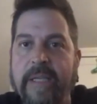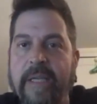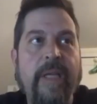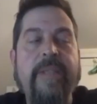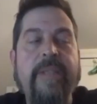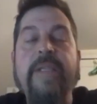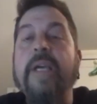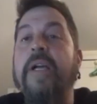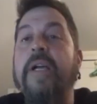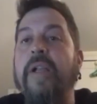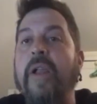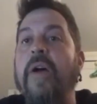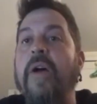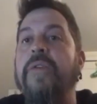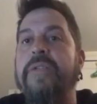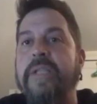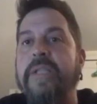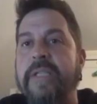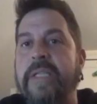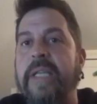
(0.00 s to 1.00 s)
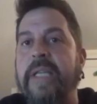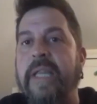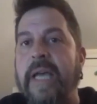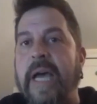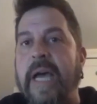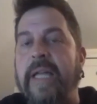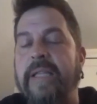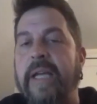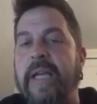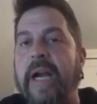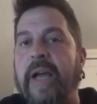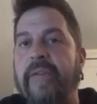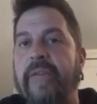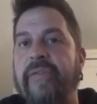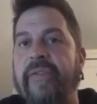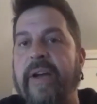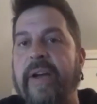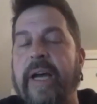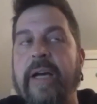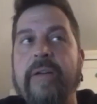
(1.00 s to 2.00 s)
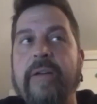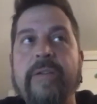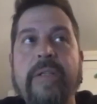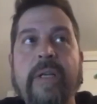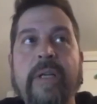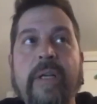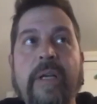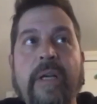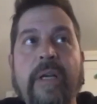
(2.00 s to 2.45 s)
It's the closest to that I've found.